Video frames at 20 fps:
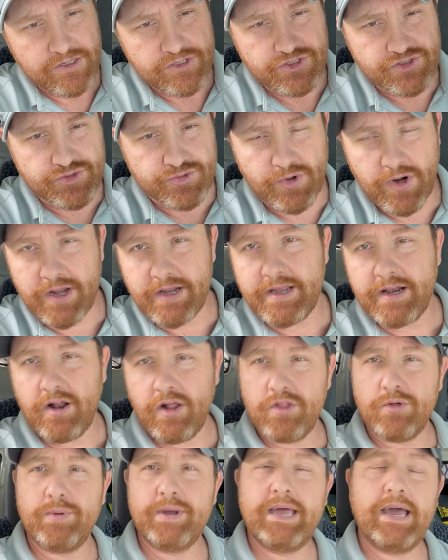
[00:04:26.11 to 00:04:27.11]
drug it
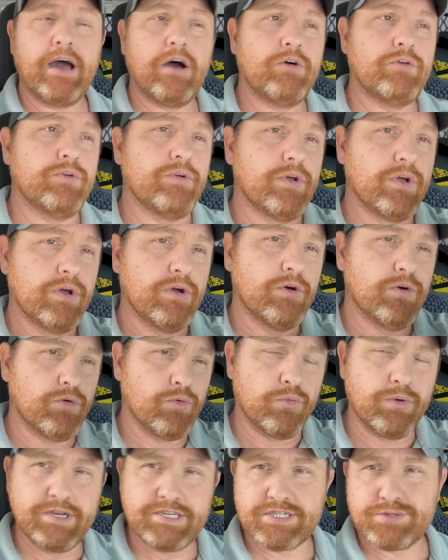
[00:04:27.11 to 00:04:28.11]
all the way out.
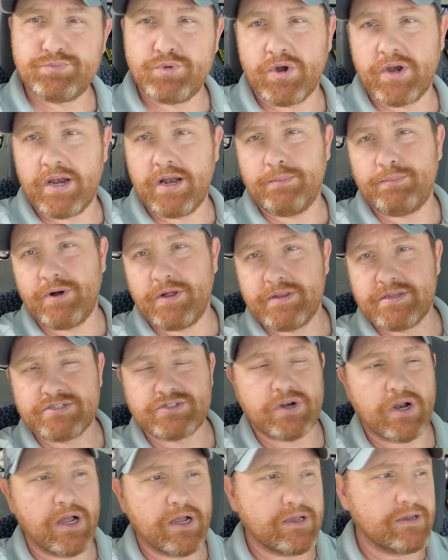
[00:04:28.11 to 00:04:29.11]
We just put it up on the
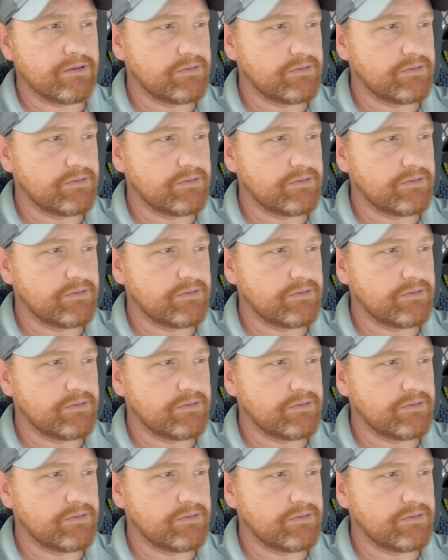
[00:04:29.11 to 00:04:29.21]
truck,